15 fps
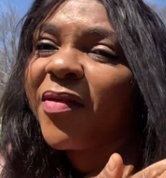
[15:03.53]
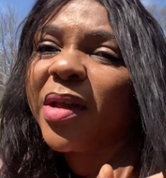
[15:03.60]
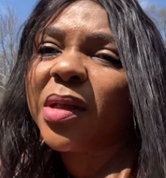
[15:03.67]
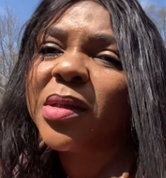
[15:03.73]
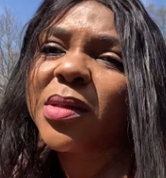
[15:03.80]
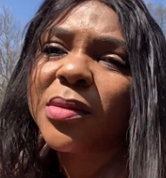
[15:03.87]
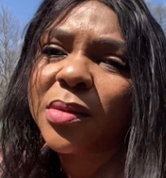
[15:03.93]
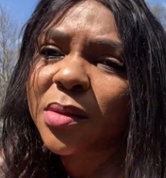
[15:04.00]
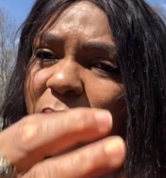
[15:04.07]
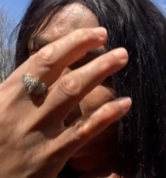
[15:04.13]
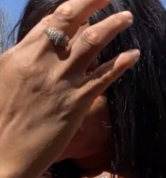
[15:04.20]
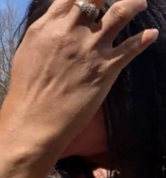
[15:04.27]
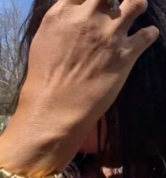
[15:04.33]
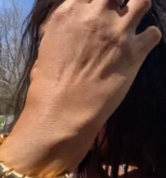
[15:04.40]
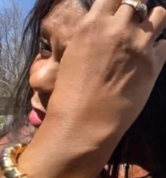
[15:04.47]
it.
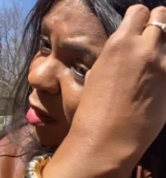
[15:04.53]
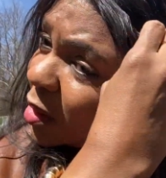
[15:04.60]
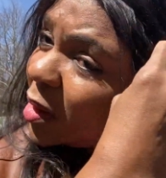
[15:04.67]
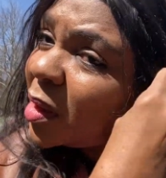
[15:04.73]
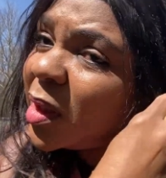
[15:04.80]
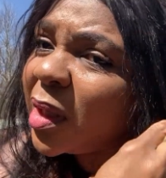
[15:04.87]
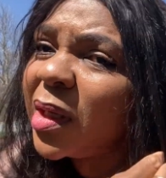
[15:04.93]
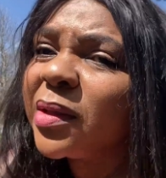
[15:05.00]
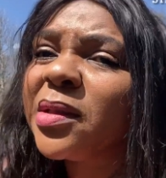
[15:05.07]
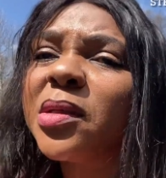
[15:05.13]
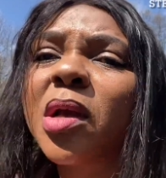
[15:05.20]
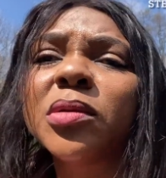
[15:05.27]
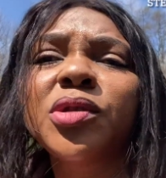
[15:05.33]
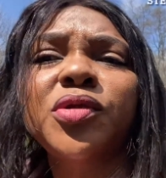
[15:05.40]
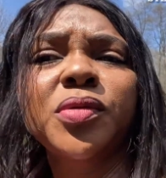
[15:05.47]
It is
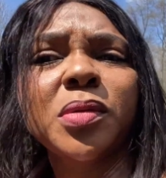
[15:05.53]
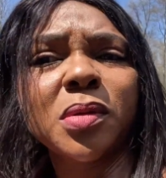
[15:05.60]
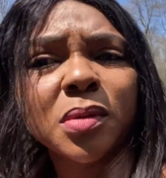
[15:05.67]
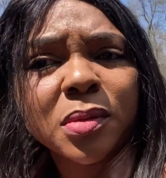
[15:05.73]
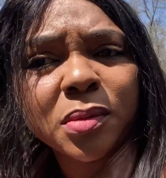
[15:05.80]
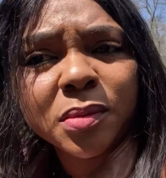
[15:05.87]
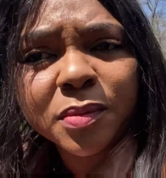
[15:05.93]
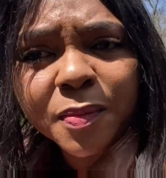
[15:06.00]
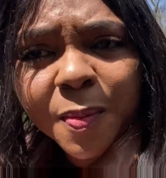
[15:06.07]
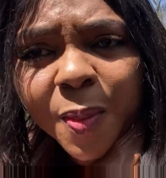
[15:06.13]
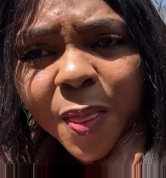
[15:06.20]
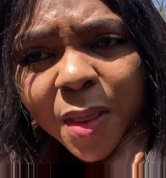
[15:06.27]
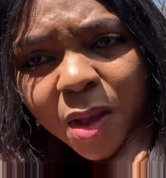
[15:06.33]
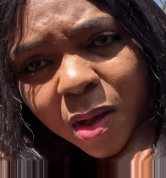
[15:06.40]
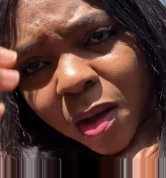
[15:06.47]
so true.
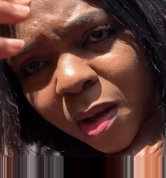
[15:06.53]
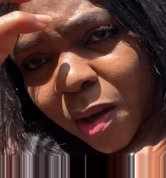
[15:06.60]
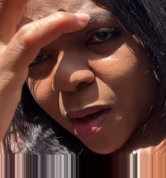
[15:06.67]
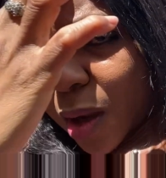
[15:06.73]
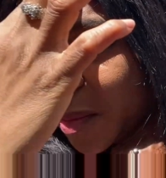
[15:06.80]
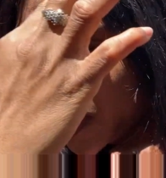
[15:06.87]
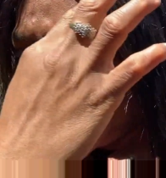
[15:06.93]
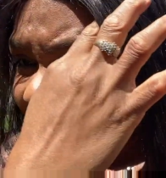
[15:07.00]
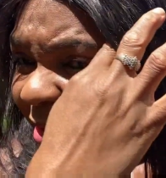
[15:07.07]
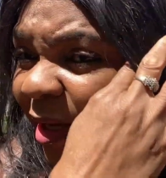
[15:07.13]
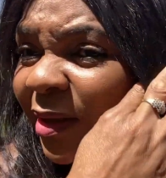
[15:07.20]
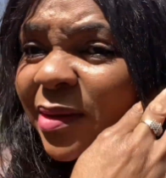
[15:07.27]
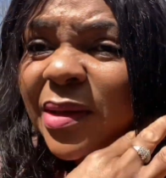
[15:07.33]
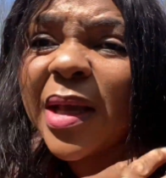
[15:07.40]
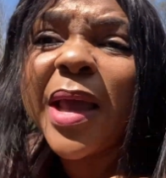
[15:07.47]
Common
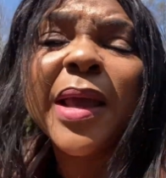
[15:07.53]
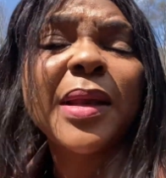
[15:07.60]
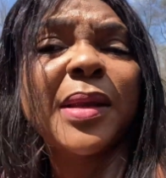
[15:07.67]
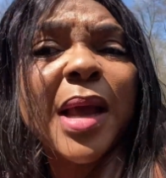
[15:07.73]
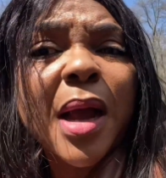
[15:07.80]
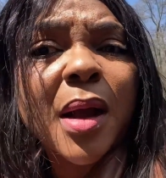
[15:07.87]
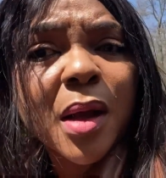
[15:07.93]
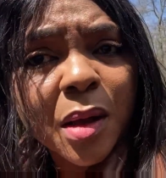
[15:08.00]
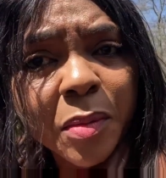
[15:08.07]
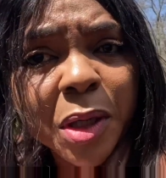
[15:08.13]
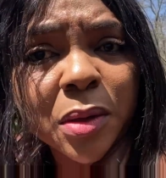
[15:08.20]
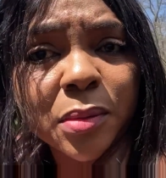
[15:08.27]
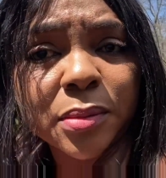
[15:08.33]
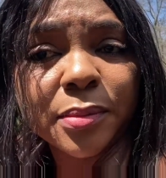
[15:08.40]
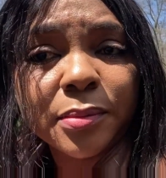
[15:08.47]
sense ain't that common.